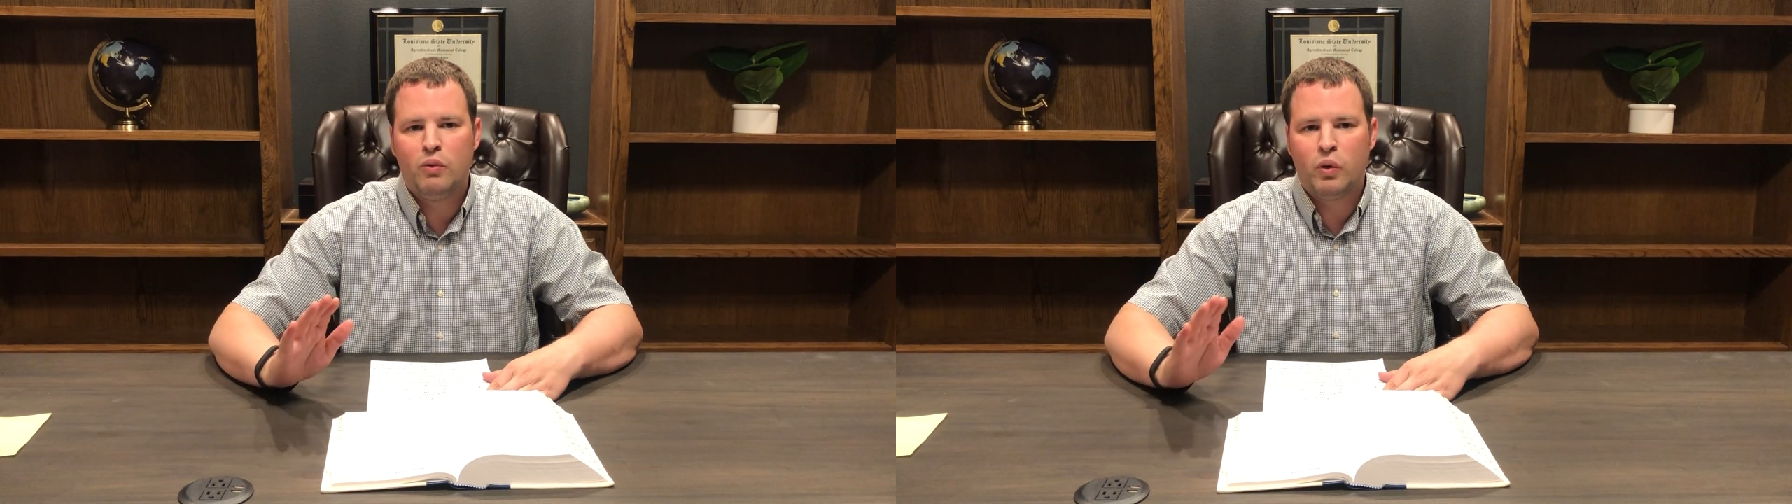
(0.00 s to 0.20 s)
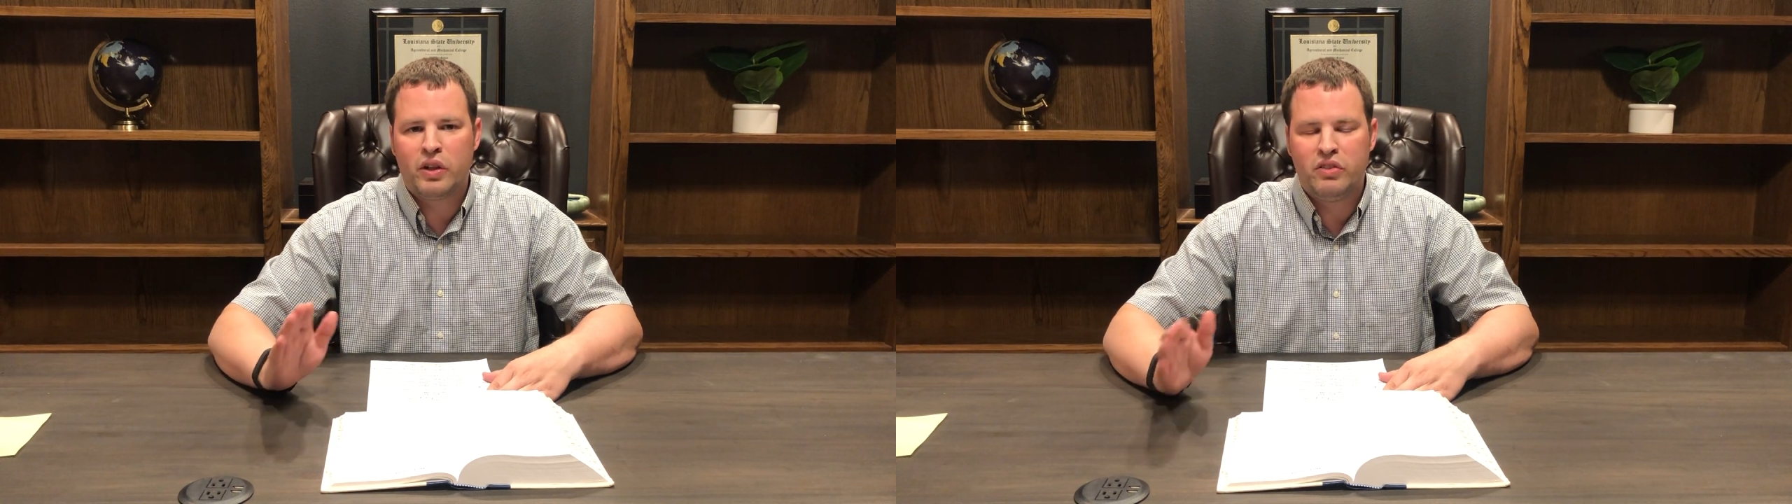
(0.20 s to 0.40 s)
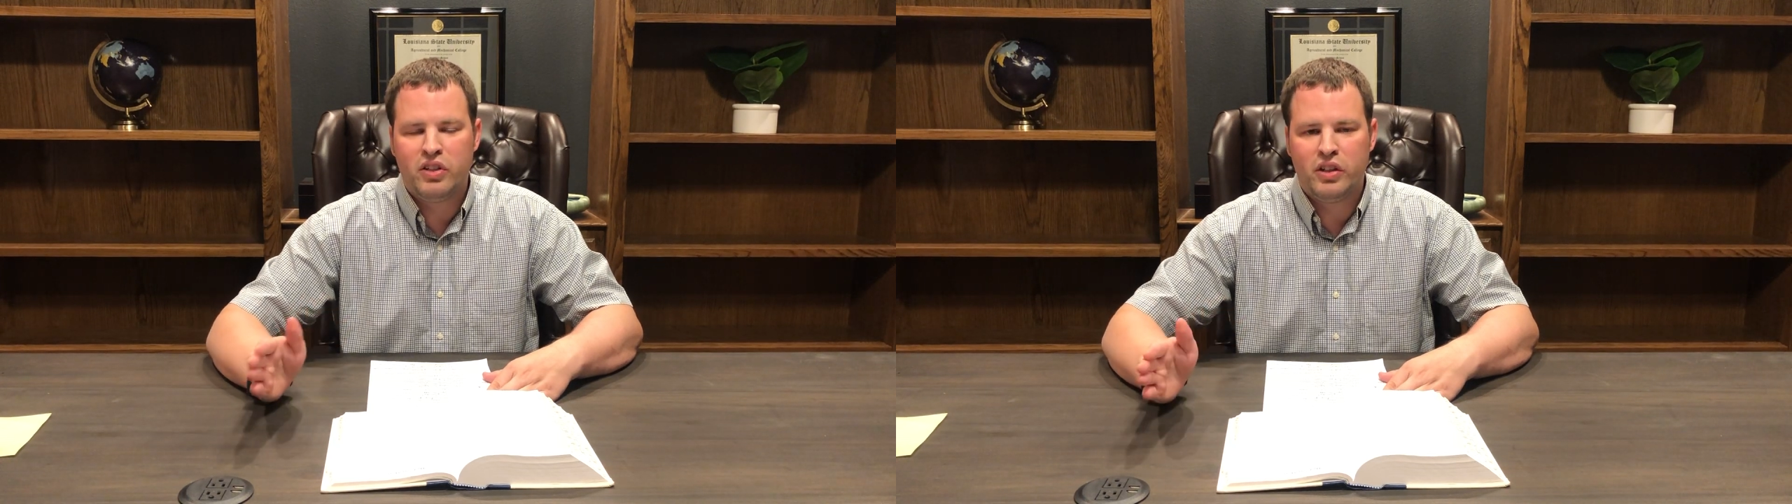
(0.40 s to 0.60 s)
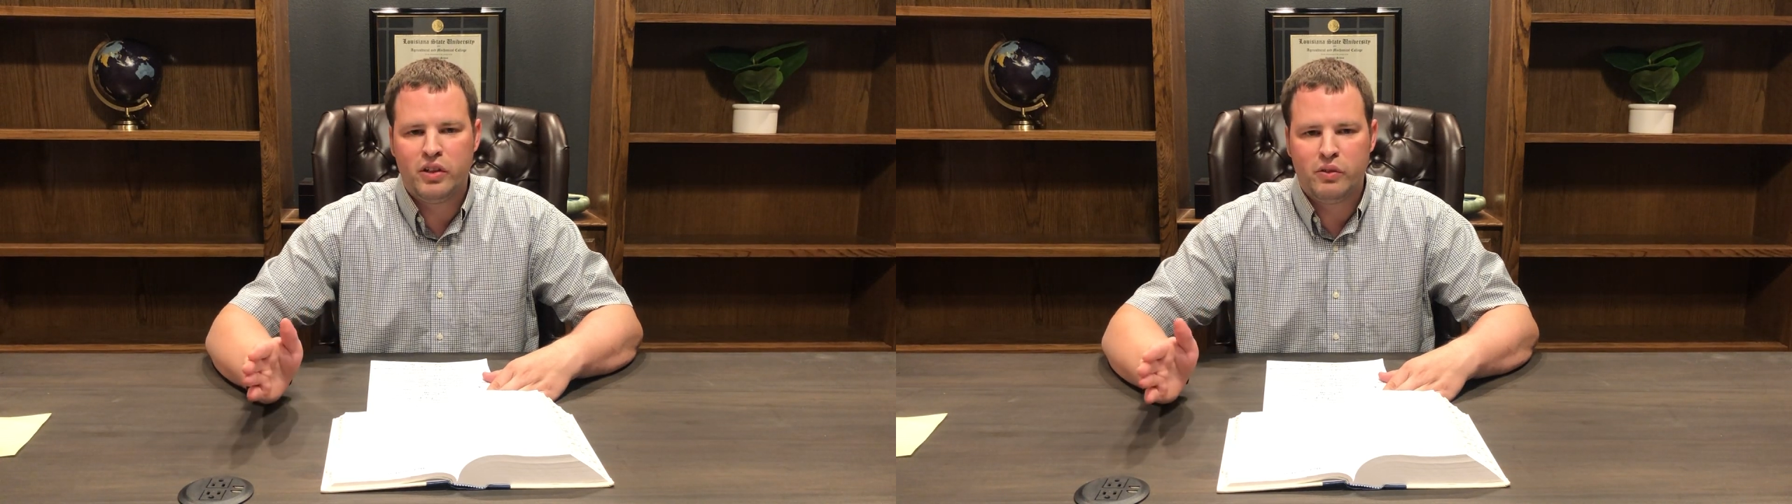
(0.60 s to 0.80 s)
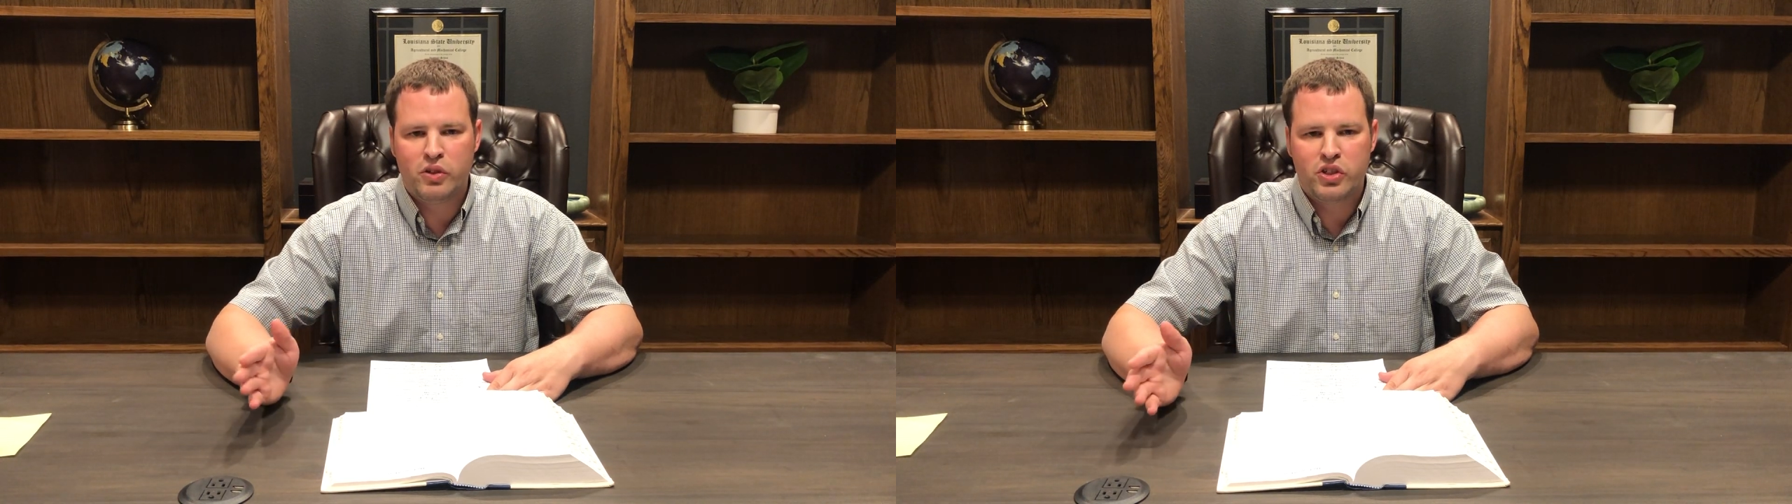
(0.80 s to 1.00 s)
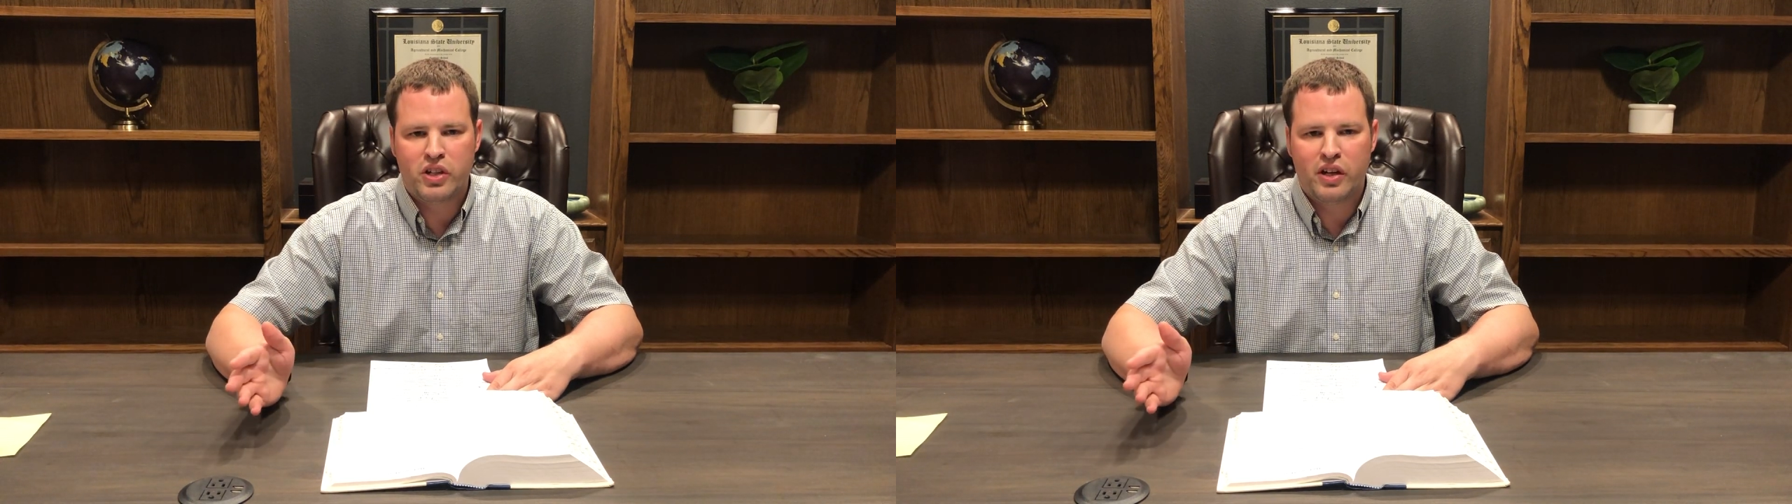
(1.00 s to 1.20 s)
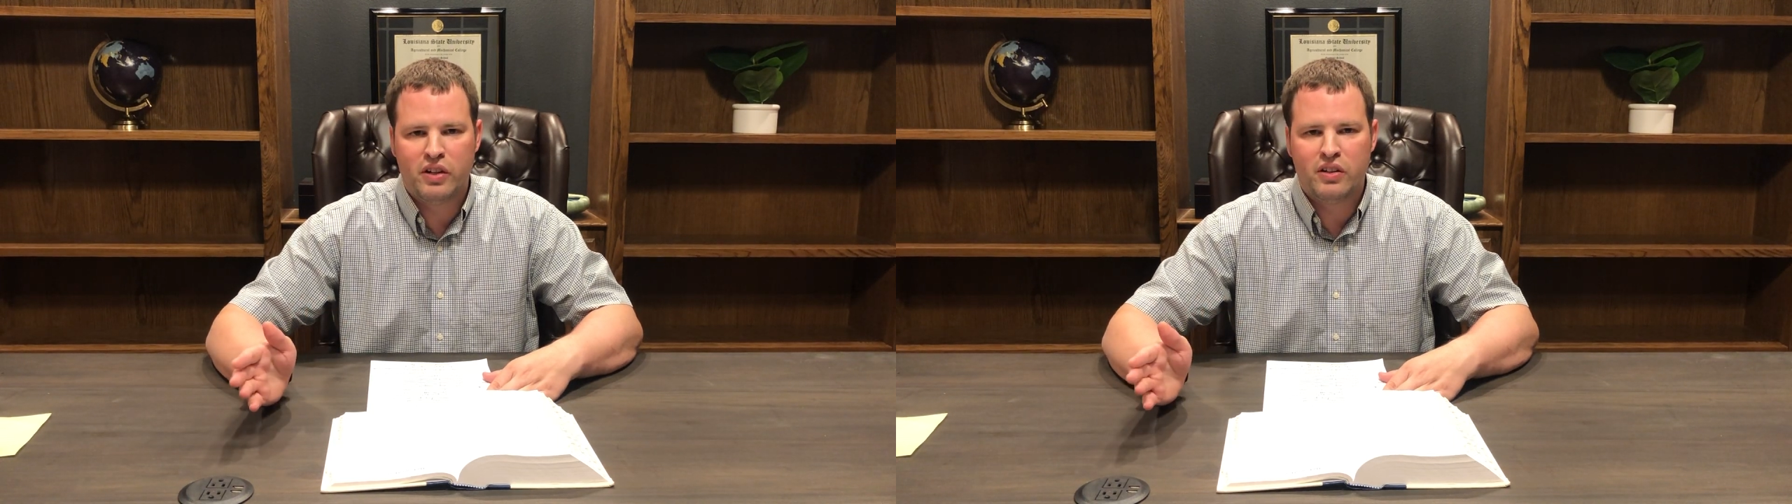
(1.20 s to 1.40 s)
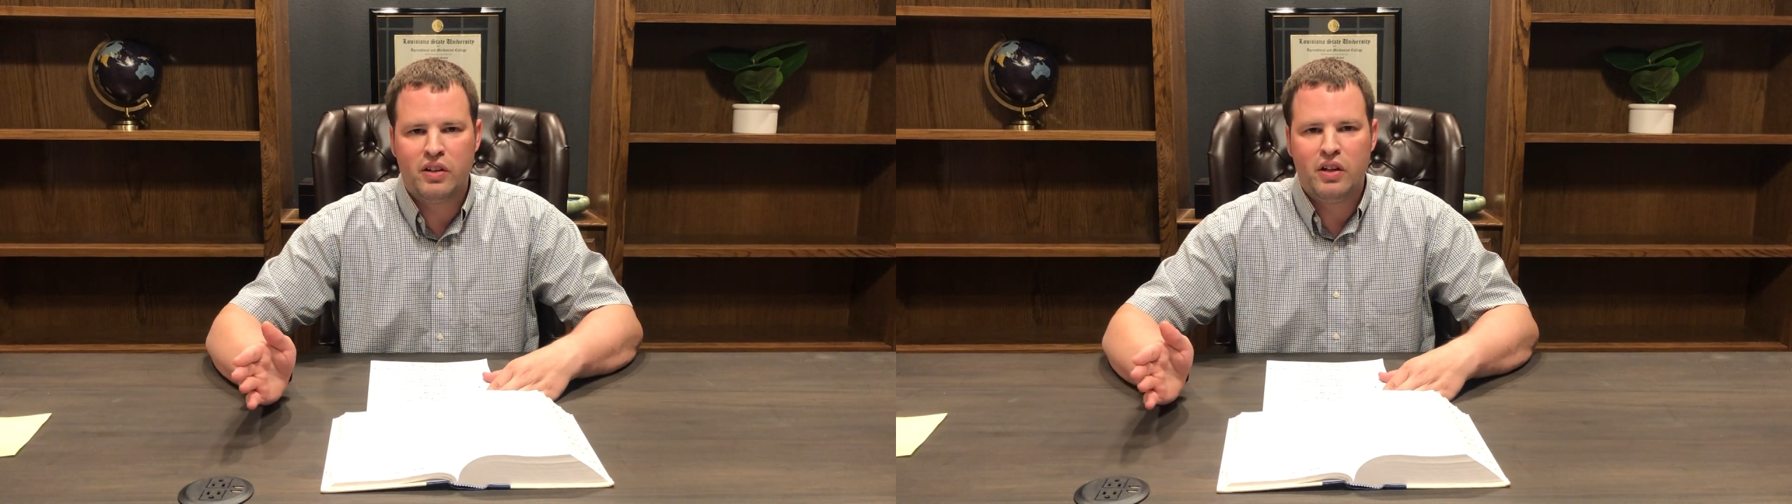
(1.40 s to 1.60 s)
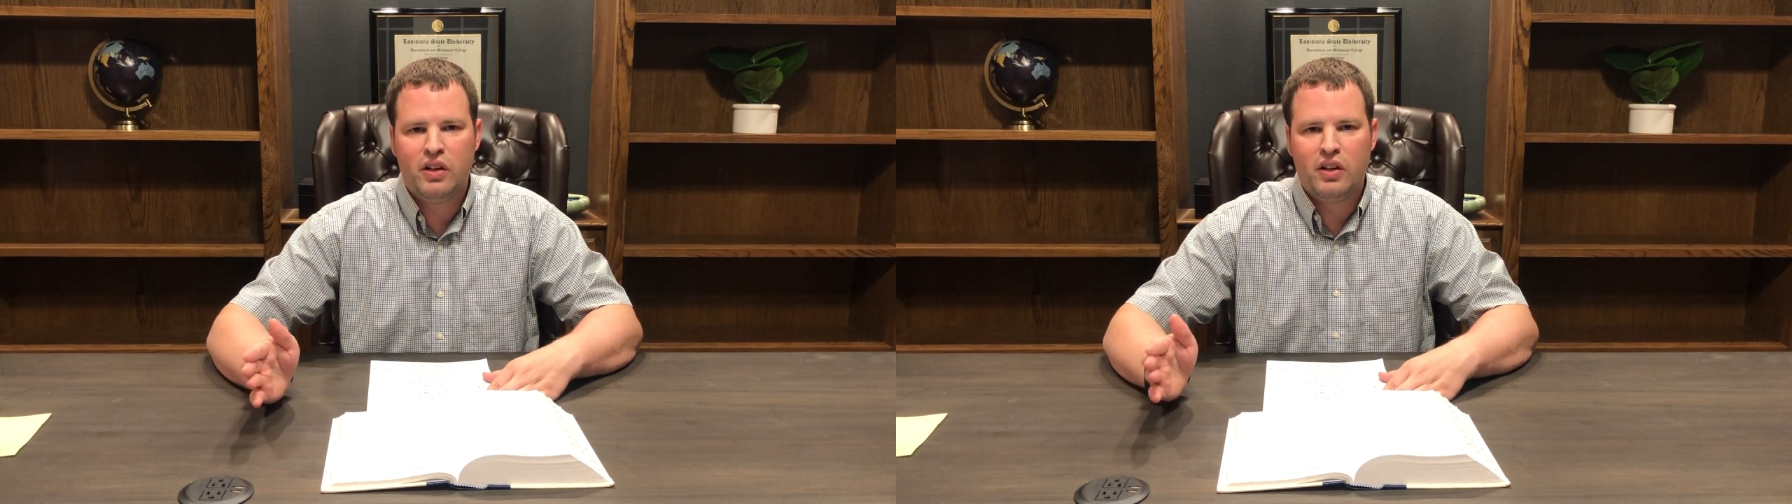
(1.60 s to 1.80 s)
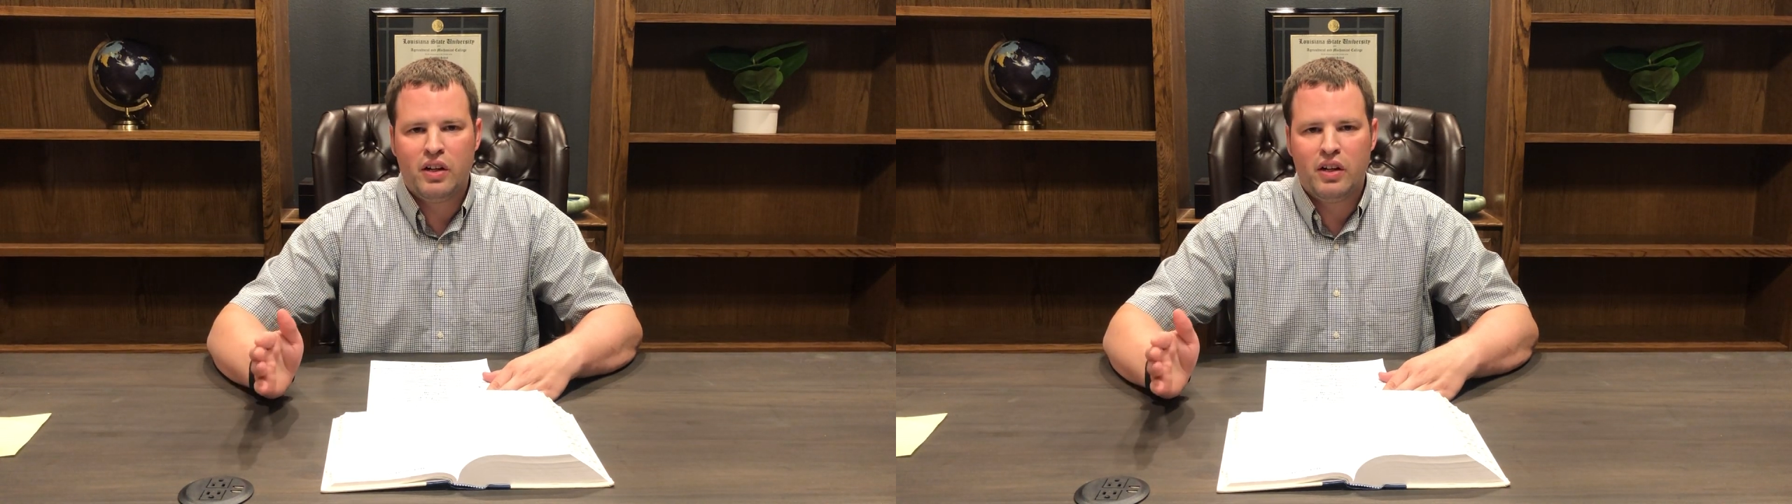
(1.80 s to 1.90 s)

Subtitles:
We're continuing to share